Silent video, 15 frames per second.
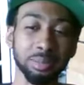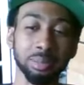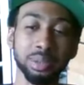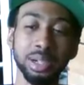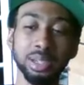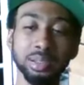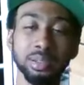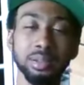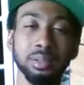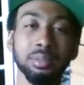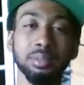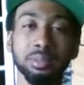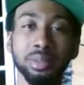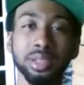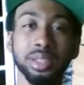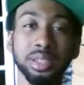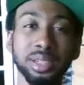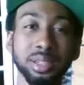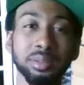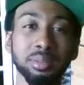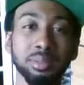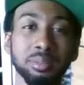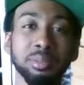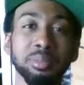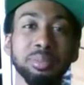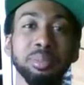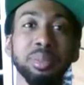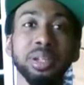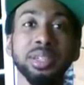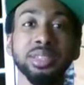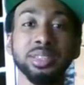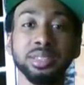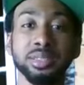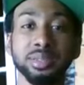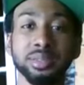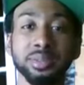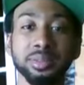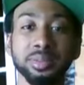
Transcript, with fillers: the Breath. Breathing it. Peace.